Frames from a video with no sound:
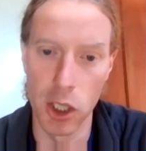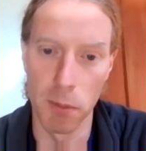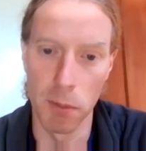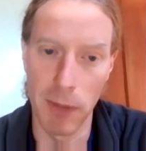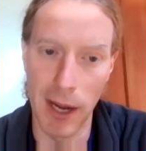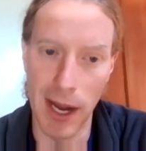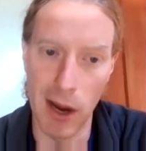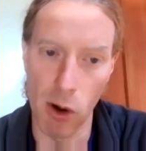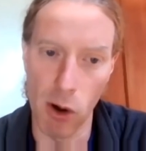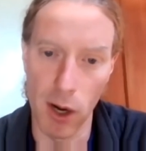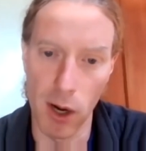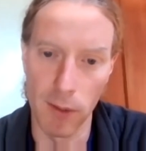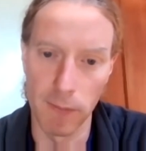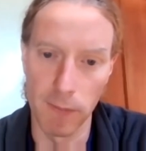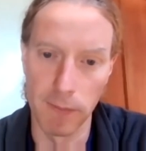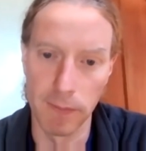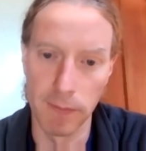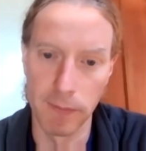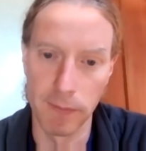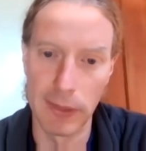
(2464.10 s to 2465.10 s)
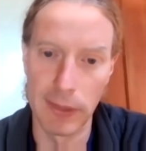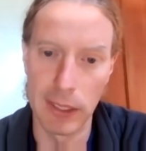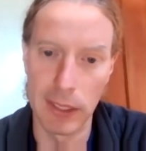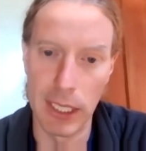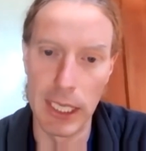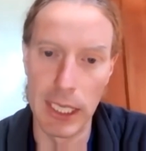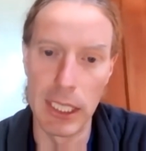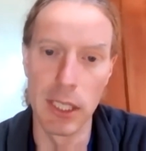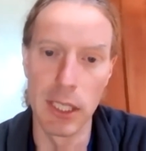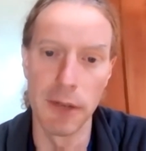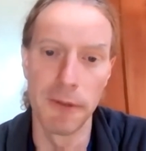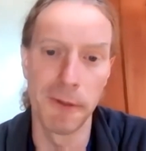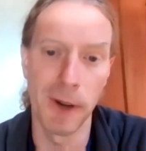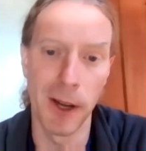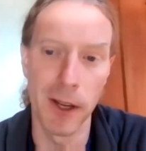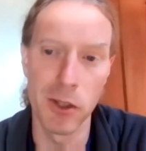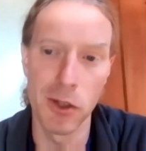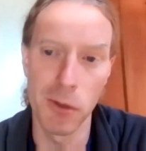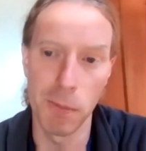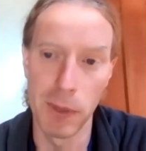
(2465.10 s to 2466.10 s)
your power, right? You
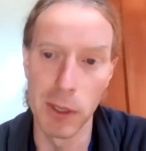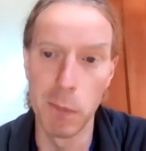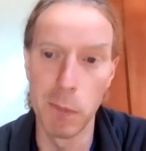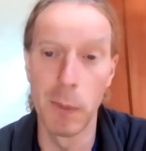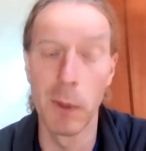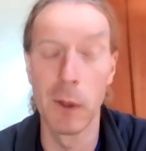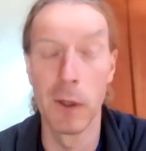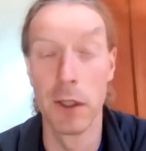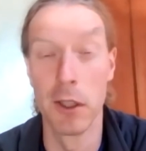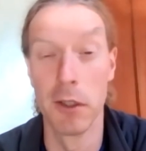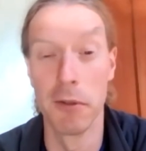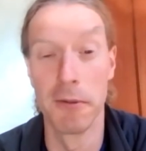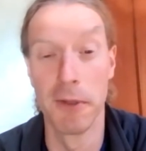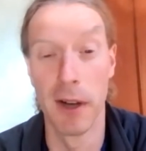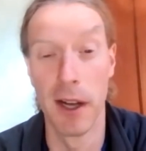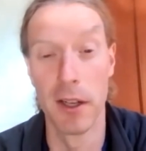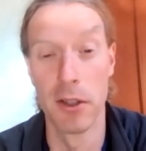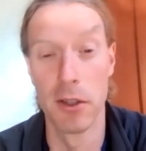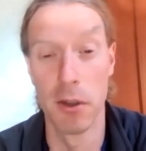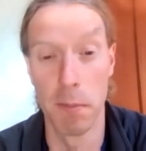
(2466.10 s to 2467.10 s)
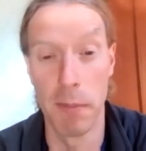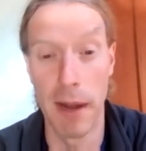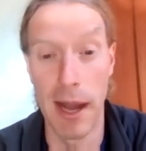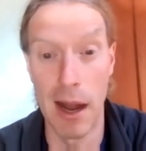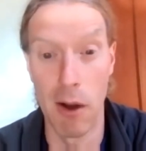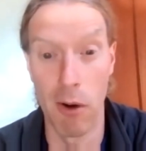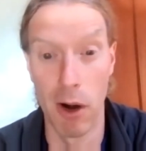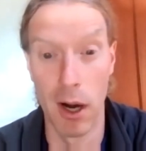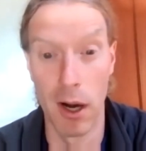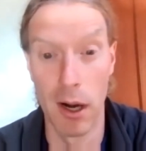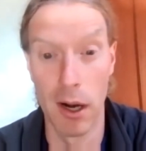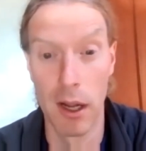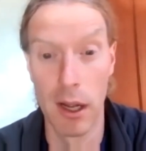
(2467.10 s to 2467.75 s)
find your people and you find your power.